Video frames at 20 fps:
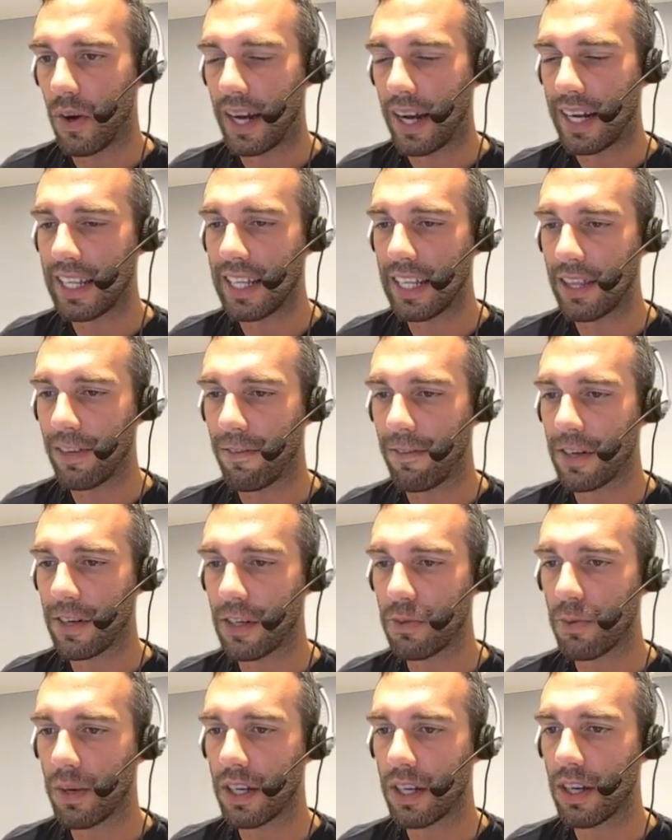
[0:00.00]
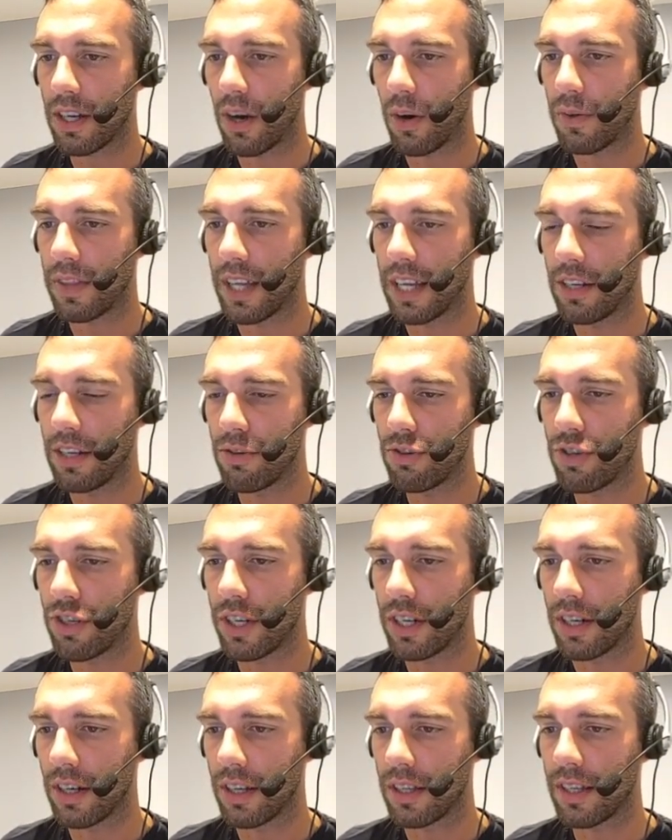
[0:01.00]
So I'm going to let the first one go. They do
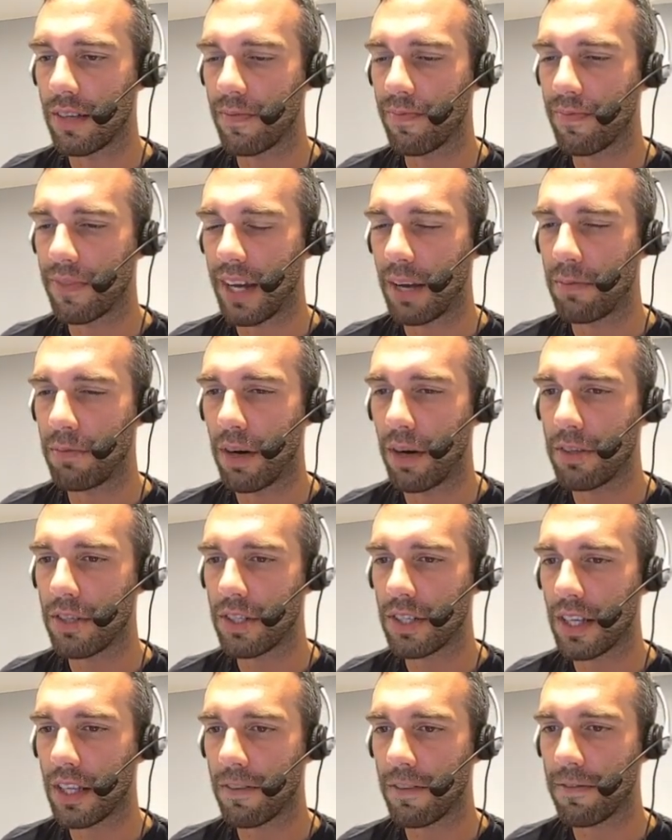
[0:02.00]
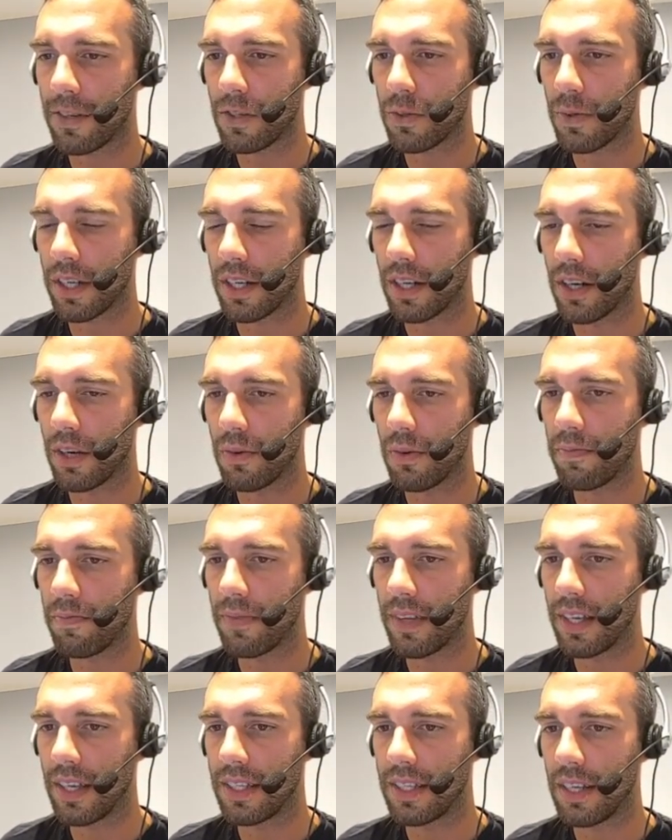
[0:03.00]
shield. I'm probably just going to let the first one
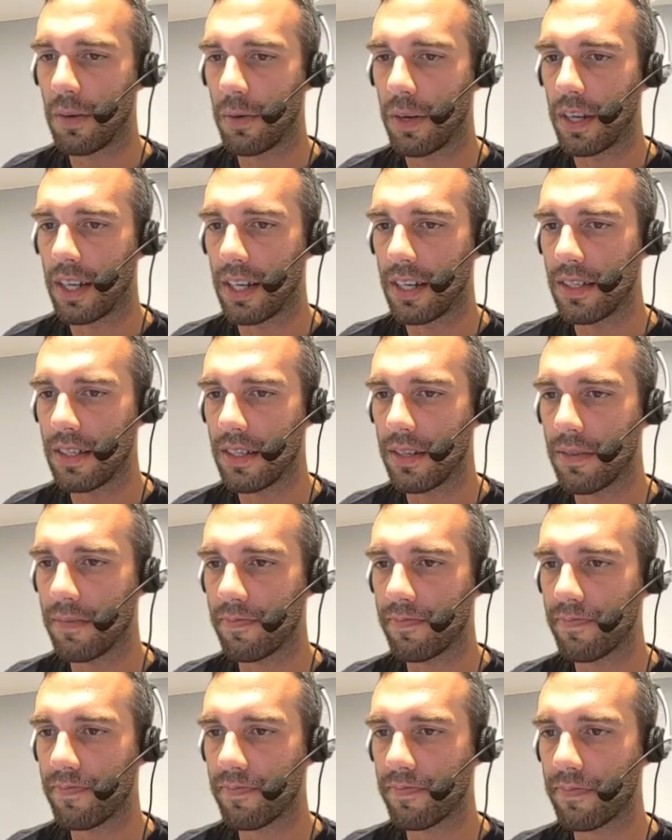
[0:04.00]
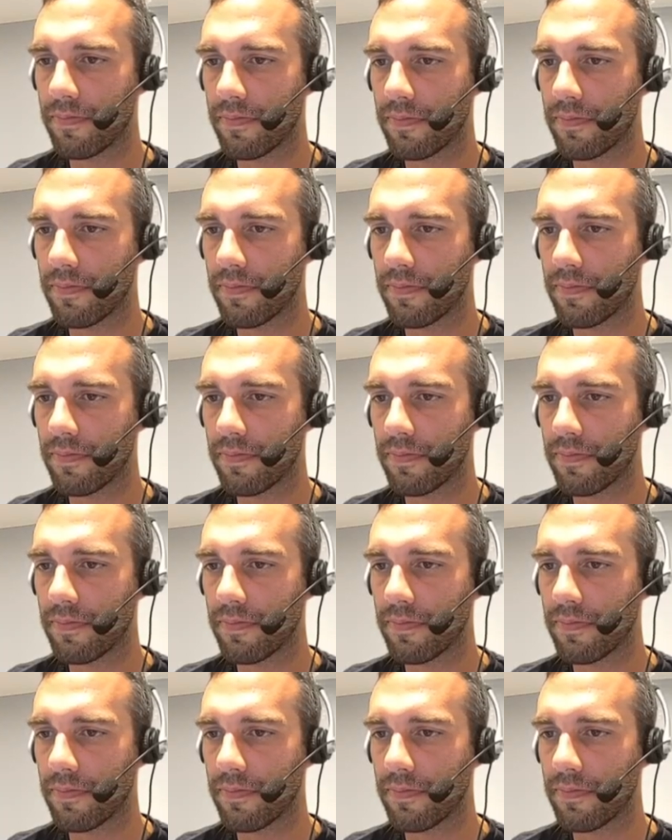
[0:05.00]
go and see what it is.